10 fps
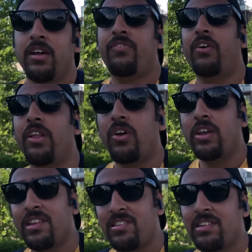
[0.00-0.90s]
For the
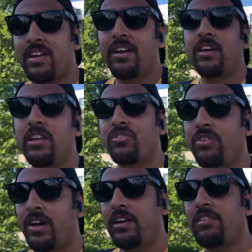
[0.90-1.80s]
non-SDS category
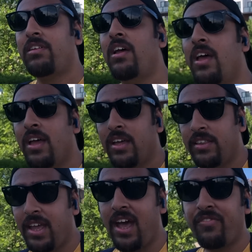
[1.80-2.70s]
students,
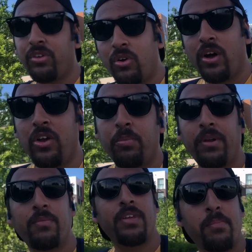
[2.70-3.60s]
they have to go and
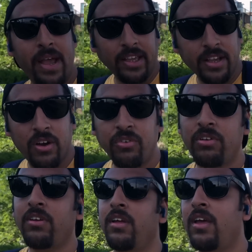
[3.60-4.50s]
open up their bank account.
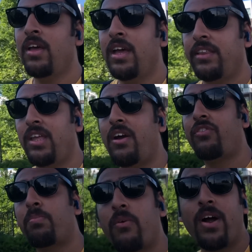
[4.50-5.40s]
They have
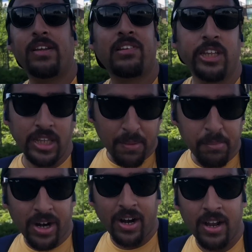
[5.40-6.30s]
to provide the SIN
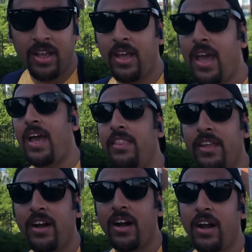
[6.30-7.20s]
number and
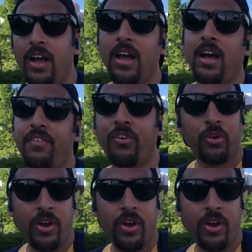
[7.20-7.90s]
their photo